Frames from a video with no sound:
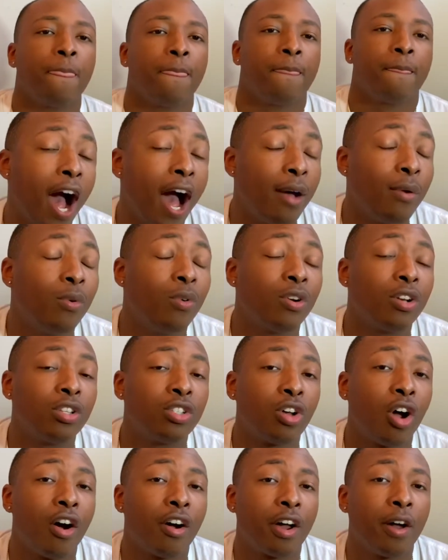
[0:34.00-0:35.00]
I want to
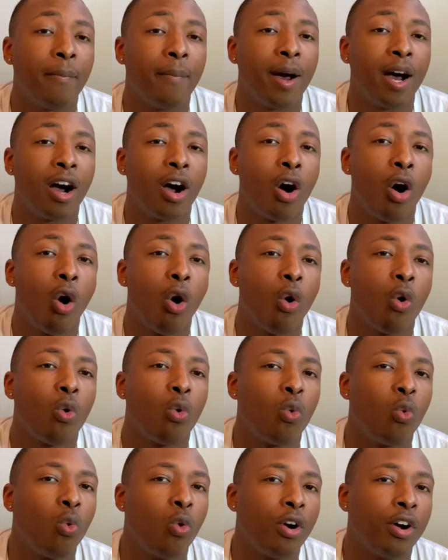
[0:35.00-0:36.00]
talk
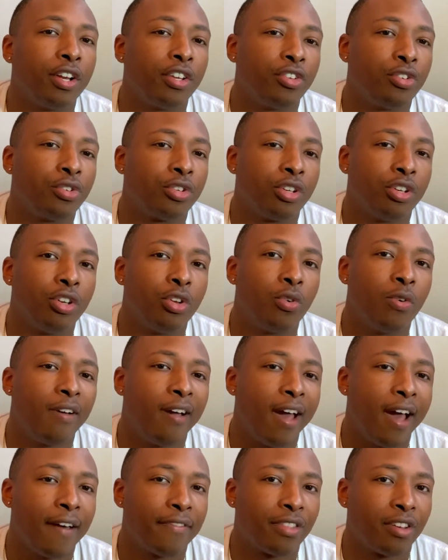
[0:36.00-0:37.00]
about what you should do
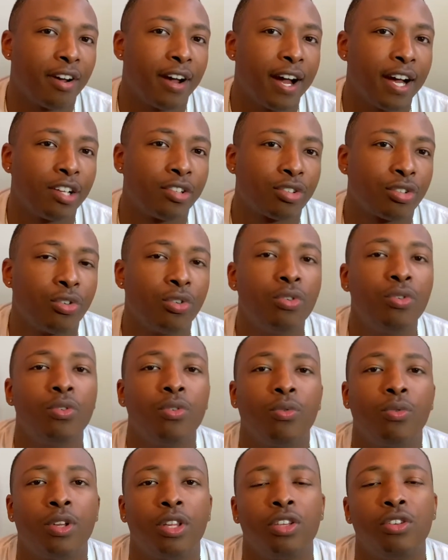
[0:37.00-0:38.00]
after high school,
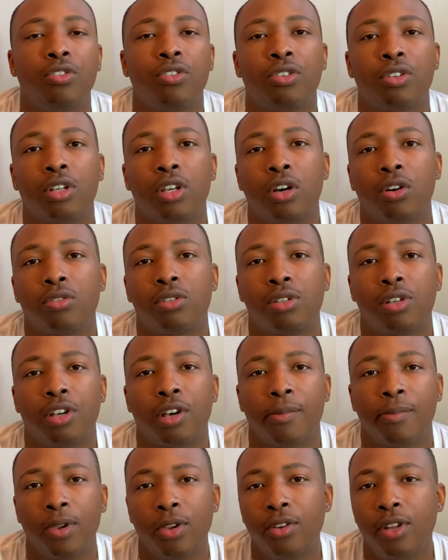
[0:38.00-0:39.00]
whether you should go to a
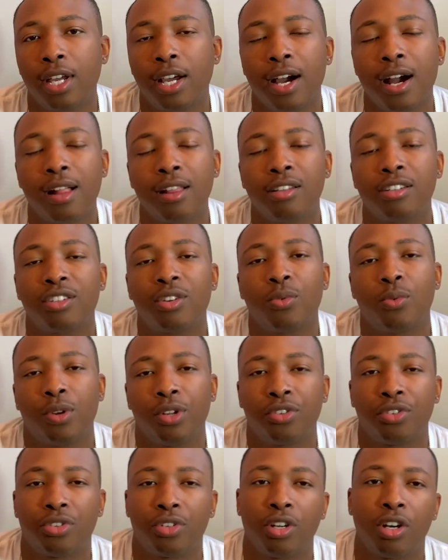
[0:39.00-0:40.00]
community college, where
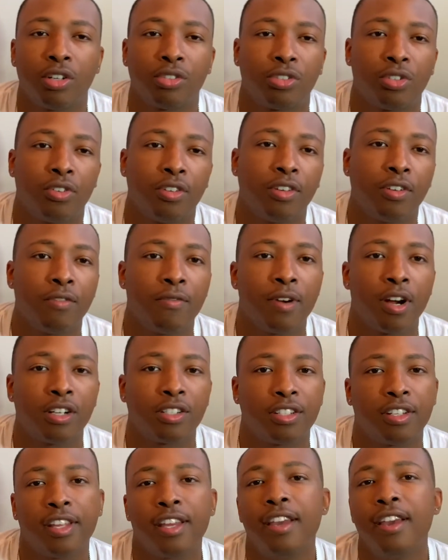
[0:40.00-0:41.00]
you should go to a
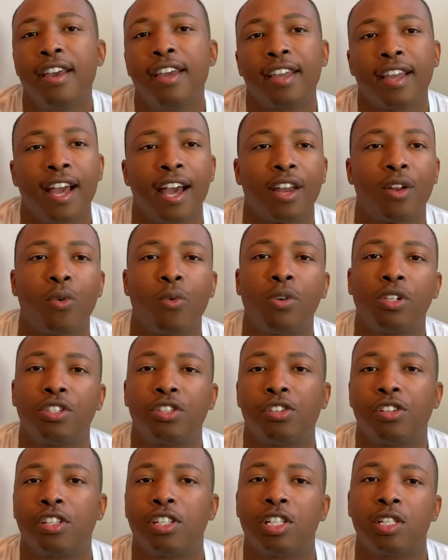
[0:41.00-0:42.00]
university, kind of what
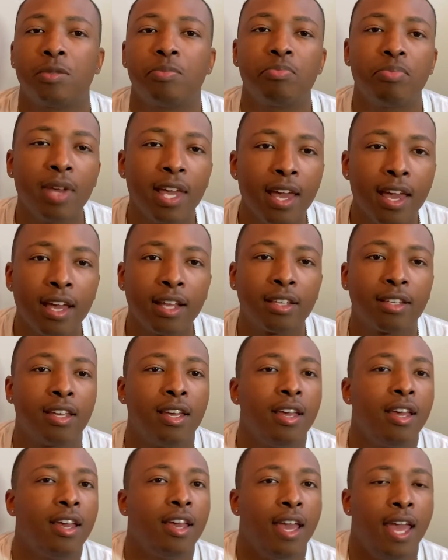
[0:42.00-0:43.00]
to expect,
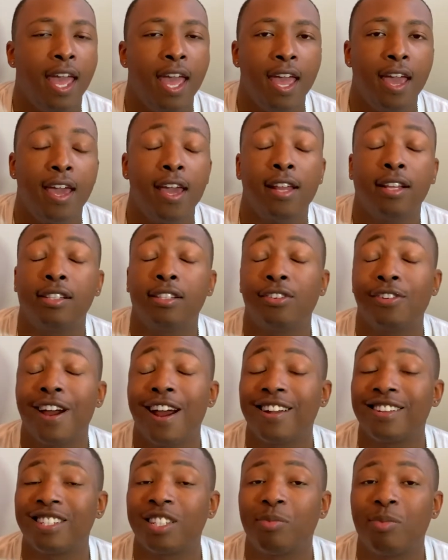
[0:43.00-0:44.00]
and
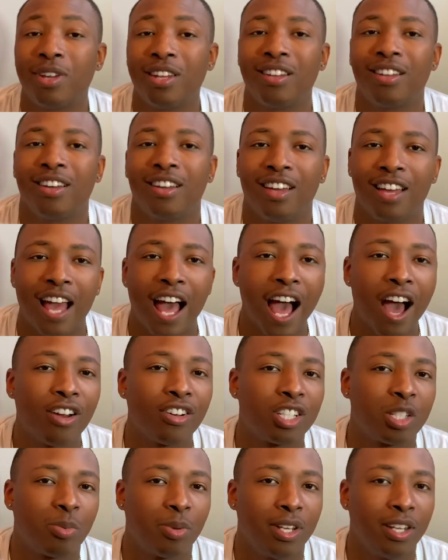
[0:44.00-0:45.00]
try to how to
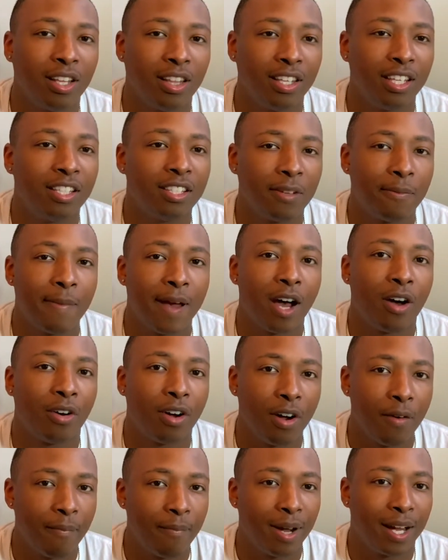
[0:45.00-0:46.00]
spend the least
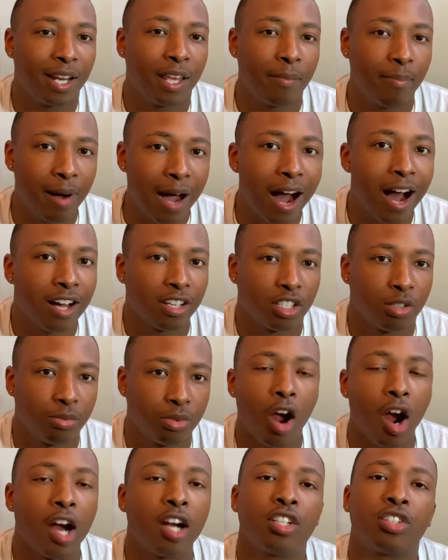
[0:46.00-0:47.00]
amount of money
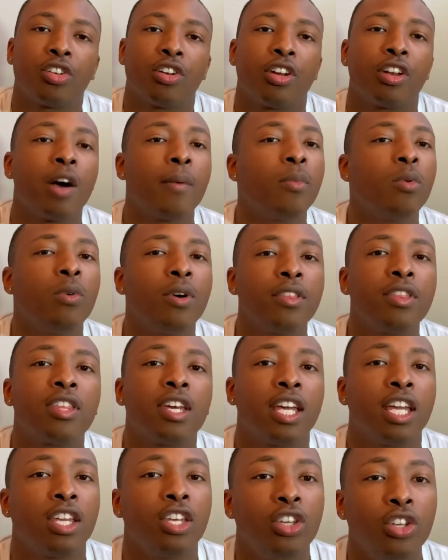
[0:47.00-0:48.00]
possible. All right, so the number one
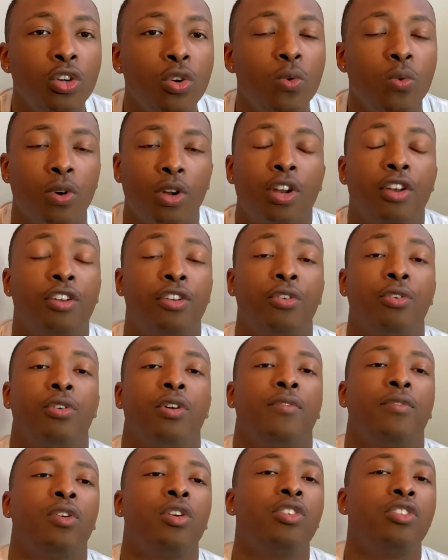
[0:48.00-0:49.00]
thing you want to do
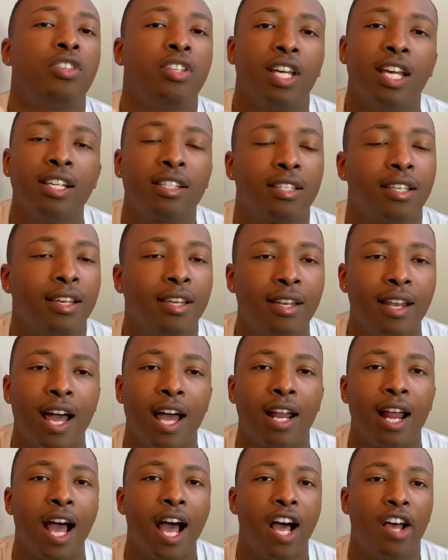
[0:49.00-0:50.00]
if you're just getting
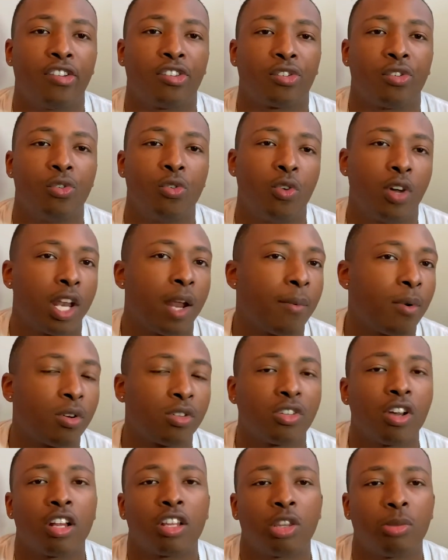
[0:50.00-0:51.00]
out of high school, and I want
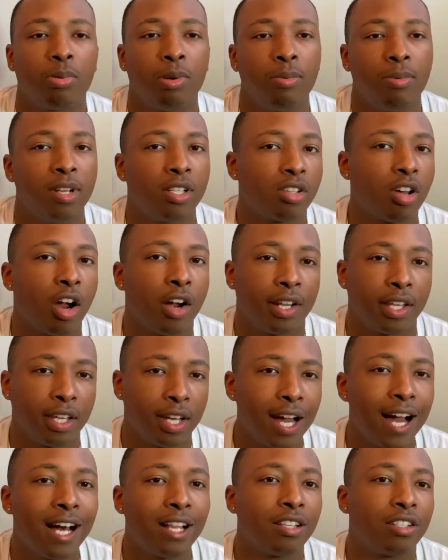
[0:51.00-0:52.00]
to talk to people that's already in
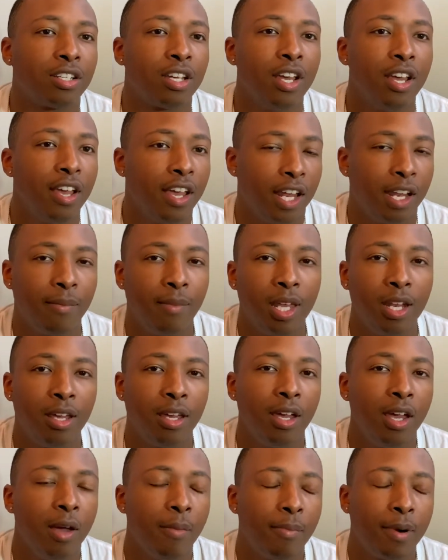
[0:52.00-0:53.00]
college in a
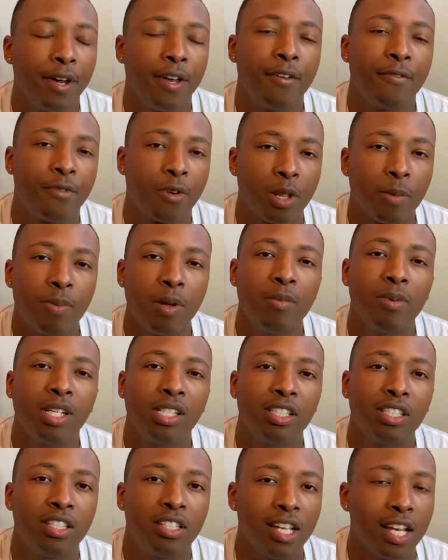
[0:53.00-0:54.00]
minute, but for the people
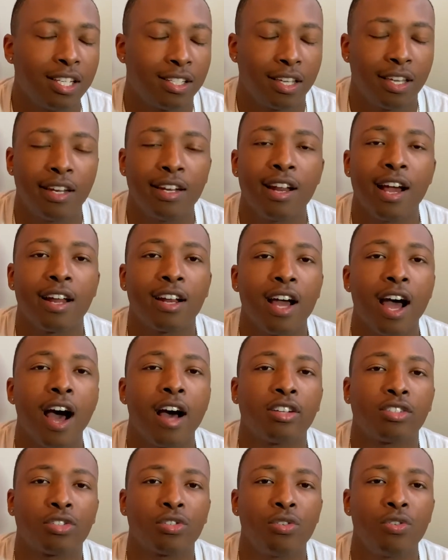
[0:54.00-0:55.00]
that's just getting out of
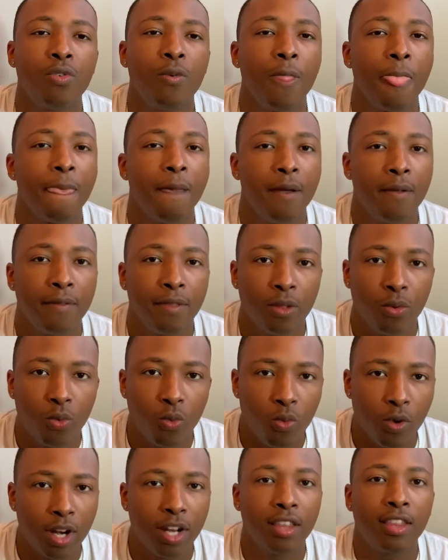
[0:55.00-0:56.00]
high school,
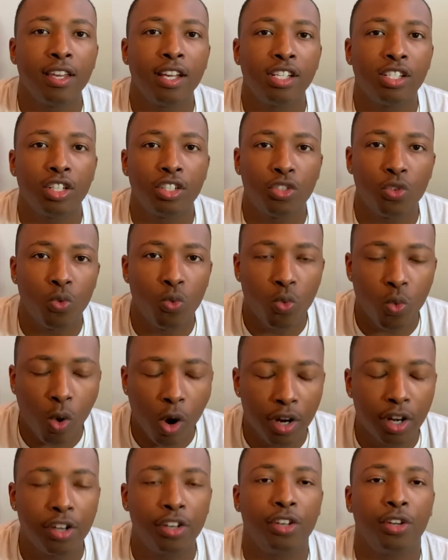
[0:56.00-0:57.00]
one of the things that you
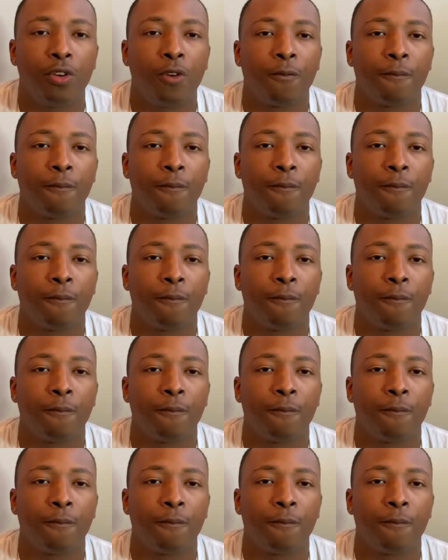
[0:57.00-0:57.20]
want to do